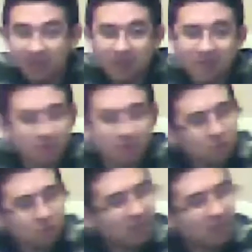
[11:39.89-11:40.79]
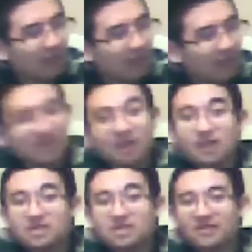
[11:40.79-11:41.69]
And usually when
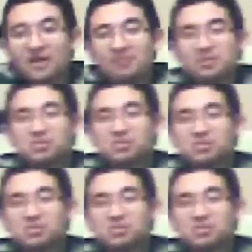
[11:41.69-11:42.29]
developers